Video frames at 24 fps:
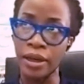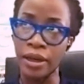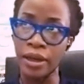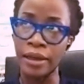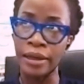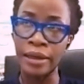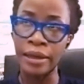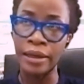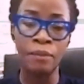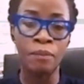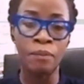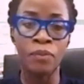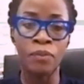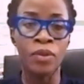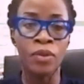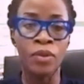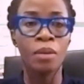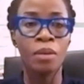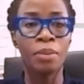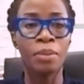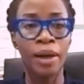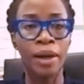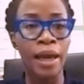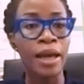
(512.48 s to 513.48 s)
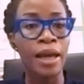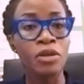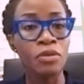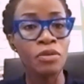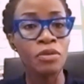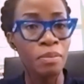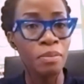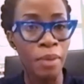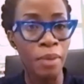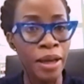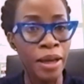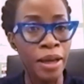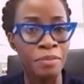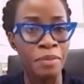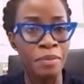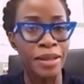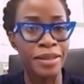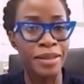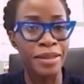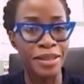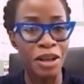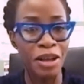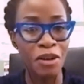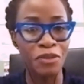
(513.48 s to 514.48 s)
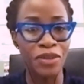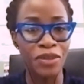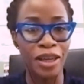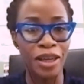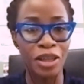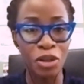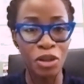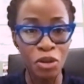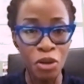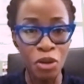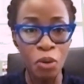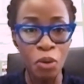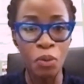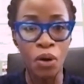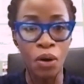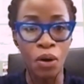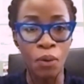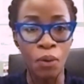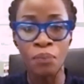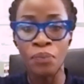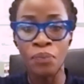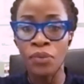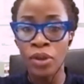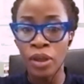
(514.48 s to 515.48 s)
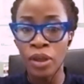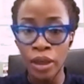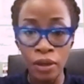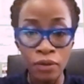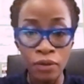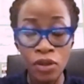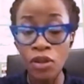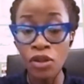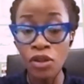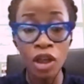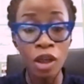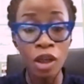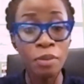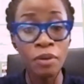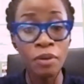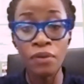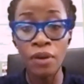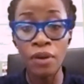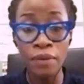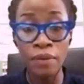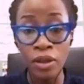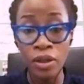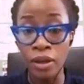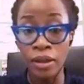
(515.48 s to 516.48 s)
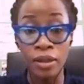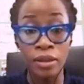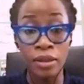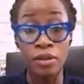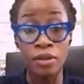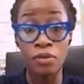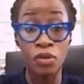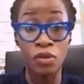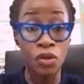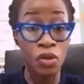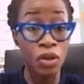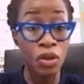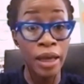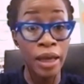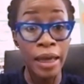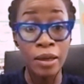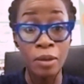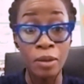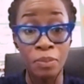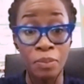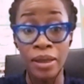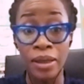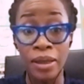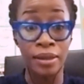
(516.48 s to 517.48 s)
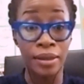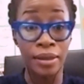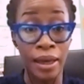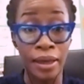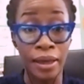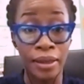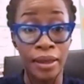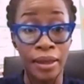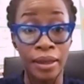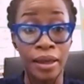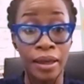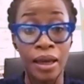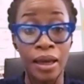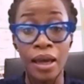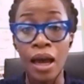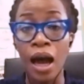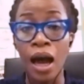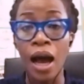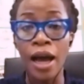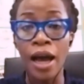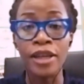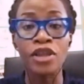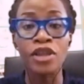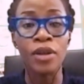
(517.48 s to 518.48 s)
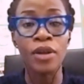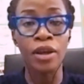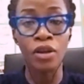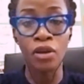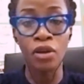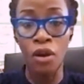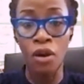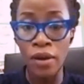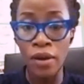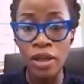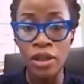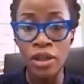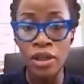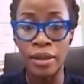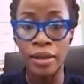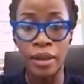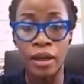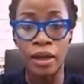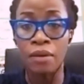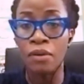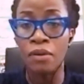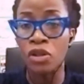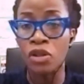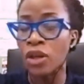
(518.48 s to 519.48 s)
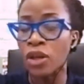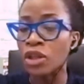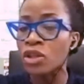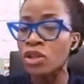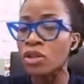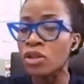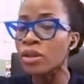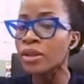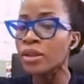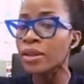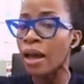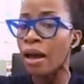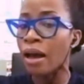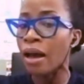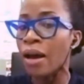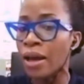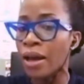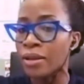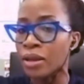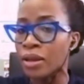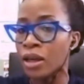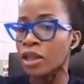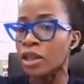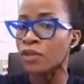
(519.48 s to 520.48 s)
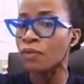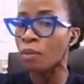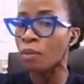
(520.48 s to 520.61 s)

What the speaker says: But I had to remind myself that, if she's going to be very good at this, if she's going to end up being a techie, I should encourage her in that direction. I shouldn't tell her that it's for